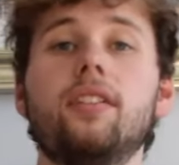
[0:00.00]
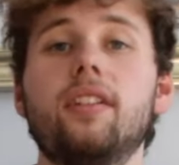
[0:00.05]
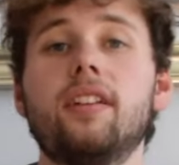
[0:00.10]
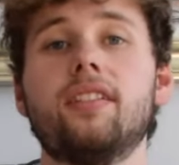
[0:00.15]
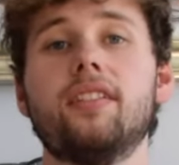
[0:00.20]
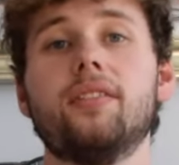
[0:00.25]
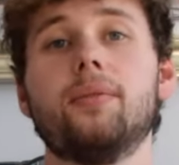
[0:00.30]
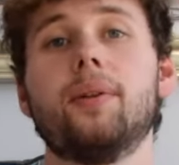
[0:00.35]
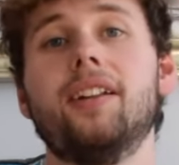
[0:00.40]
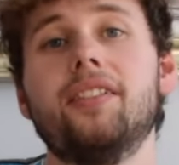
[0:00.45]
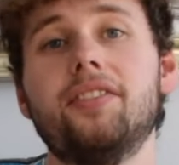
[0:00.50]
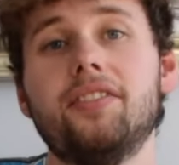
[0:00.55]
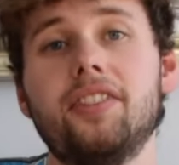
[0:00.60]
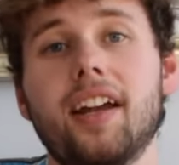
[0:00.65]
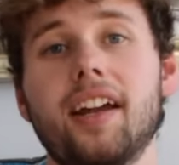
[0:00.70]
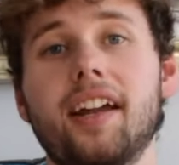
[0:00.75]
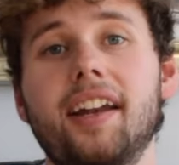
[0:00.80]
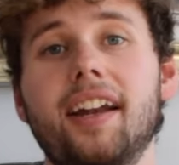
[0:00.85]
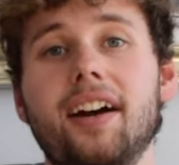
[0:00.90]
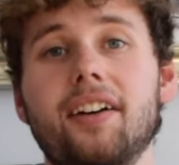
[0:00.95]
this as well as
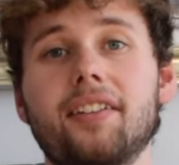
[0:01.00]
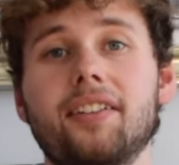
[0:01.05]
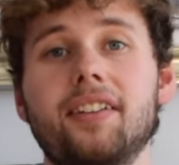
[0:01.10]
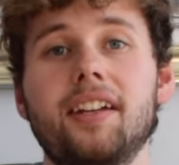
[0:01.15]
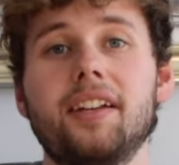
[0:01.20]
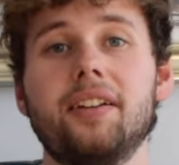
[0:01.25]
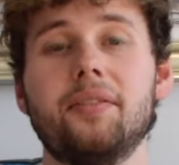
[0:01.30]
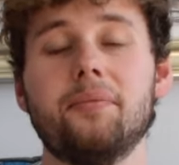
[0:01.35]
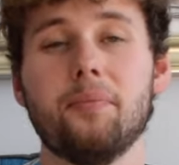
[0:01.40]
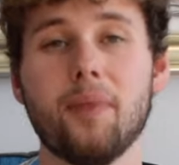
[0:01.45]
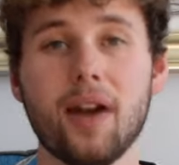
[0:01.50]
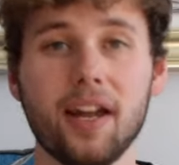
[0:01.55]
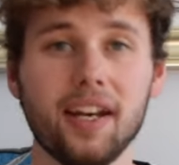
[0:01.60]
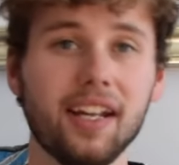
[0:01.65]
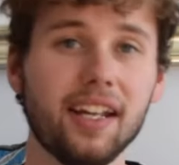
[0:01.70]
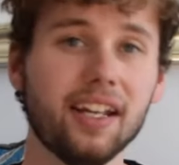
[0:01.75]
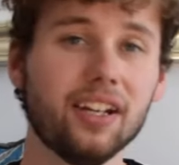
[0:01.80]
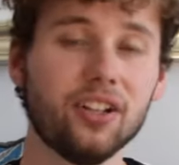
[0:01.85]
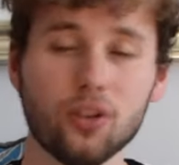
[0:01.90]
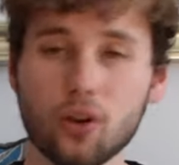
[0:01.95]
checking out the
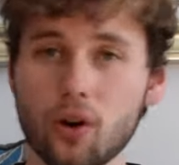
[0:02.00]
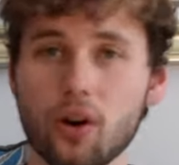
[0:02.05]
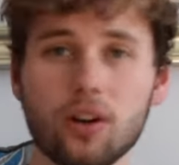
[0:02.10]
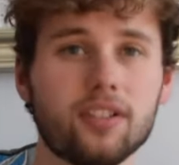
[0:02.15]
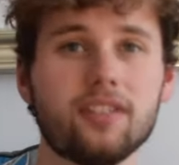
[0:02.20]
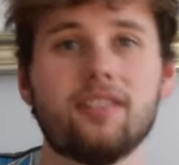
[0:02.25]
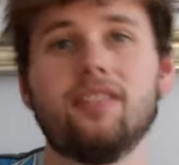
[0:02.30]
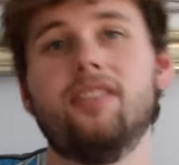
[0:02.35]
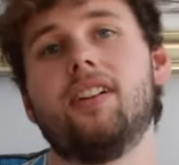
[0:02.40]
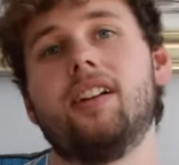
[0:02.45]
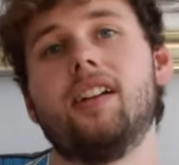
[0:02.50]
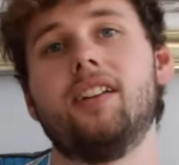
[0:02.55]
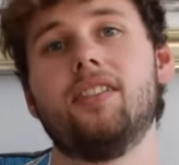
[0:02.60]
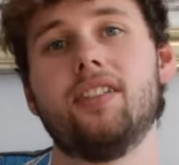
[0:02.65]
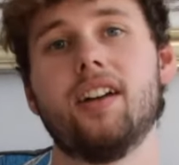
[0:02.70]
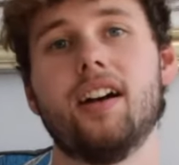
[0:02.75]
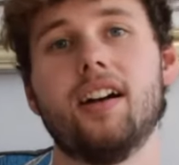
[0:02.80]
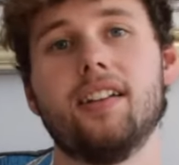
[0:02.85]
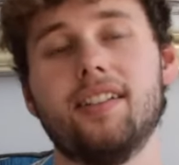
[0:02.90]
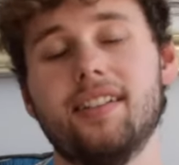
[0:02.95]
many gorgeous looking
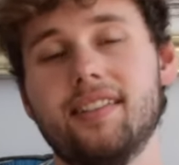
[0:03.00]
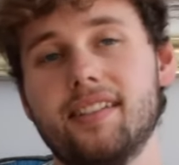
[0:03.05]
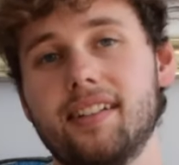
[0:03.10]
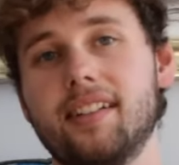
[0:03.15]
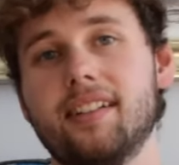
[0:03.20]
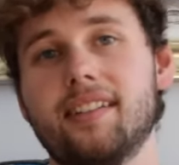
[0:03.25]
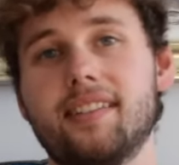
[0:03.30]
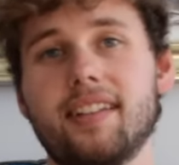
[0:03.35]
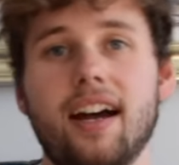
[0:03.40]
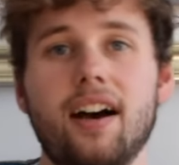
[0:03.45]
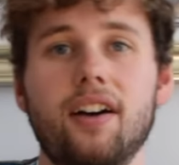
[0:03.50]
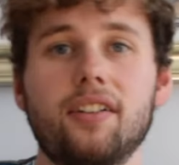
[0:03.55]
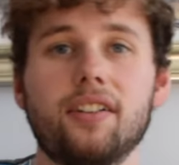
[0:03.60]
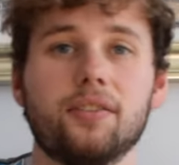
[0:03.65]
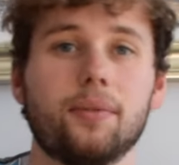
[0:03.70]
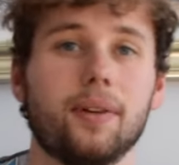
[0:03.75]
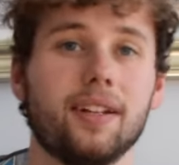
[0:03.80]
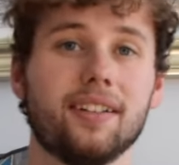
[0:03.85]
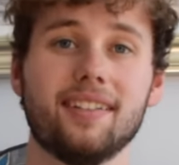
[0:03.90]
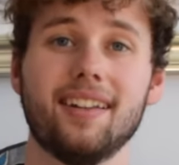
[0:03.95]
churches in this town,
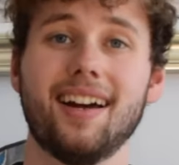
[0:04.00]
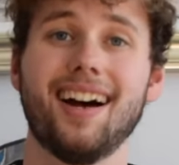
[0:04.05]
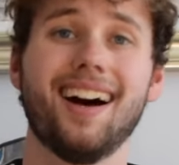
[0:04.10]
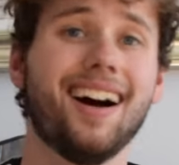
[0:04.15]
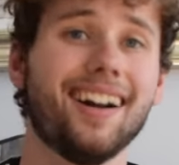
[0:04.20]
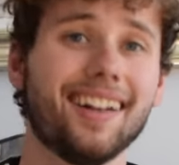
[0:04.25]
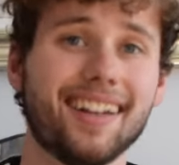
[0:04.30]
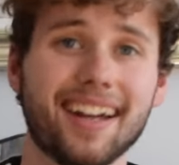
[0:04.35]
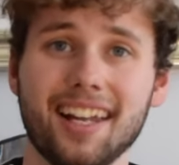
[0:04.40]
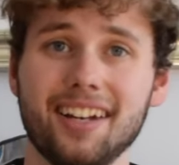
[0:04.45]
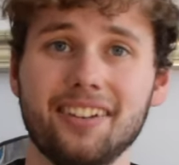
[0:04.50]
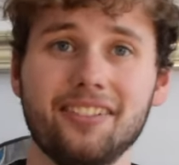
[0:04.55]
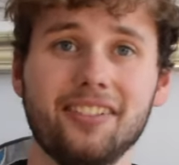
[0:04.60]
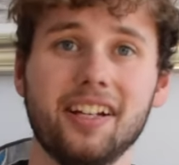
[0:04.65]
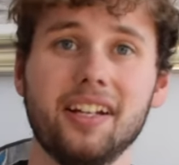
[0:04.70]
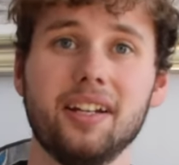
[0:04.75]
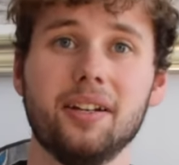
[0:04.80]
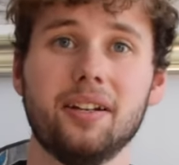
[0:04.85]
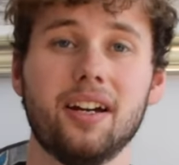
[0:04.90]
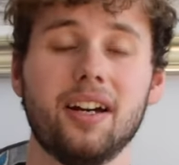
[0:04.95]
as well as the art
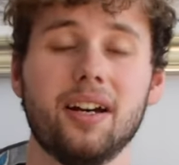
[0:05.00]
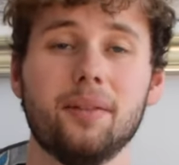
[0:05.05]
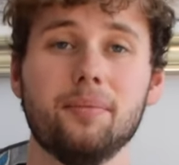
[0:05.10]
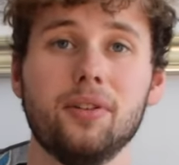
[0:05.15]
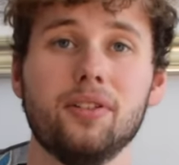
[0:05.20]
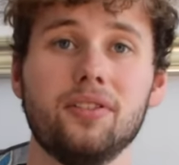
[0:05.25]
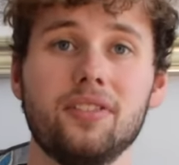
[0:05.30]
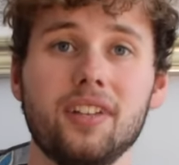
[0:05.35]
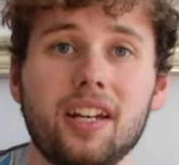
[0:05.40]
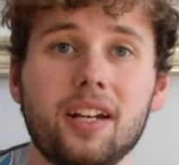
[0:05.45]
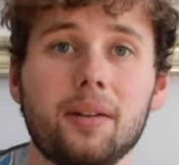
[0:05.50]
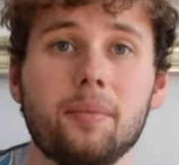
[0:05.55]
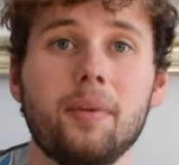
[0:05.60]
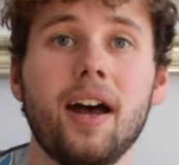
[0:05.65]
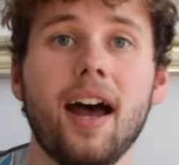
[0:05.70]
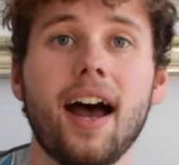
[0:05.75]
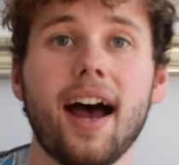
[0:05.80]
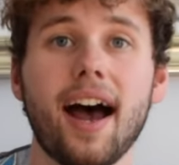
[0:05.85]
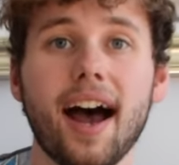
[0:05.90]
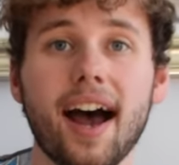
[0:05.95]
gallery, uh, museum,
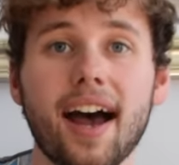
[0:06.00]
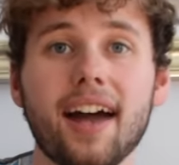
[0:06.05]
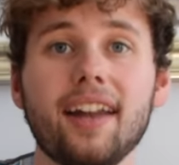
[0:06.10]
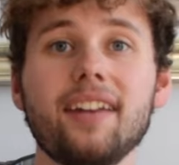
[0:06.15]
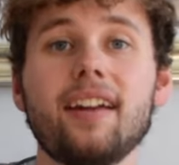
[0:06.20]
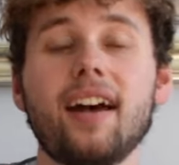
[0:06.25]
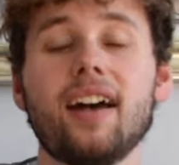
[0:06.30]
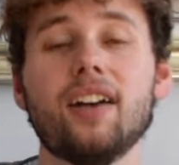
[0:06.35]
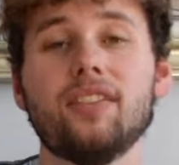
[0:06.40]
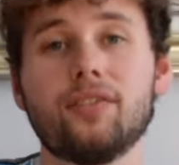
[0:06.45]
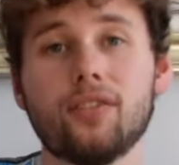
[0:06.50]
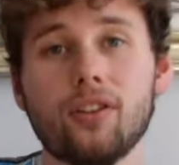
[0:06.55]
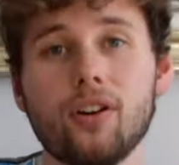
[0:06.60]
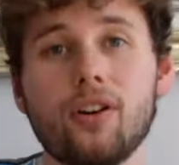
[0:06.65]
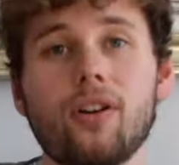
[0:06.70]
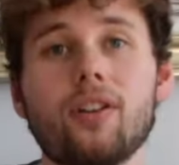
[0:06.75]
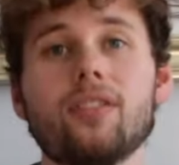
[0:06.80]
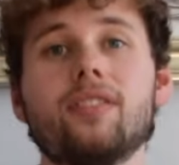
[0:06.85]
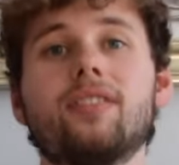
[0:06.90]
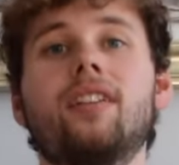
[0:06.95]
and of
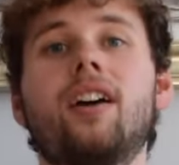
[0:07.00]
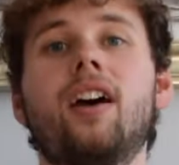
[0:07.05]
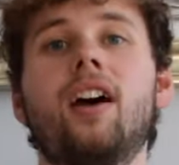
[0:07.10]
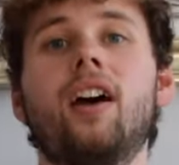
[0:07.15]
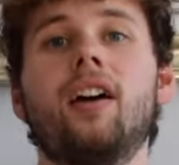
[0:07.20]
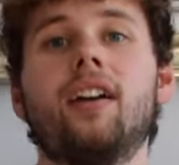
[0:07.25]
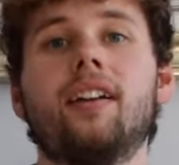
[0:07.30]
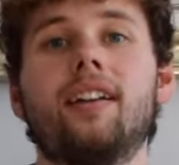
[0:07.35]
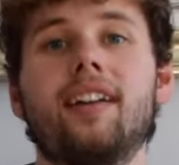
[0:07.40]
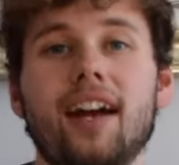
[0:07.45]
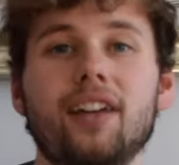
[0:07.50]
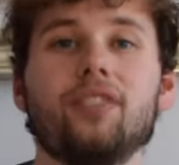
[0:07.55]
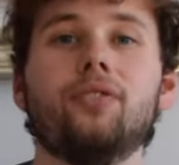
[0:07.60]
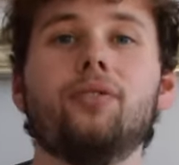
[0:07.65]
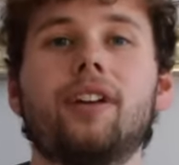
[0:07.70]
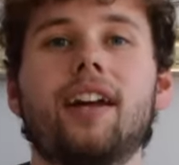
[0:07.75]
course, Kendal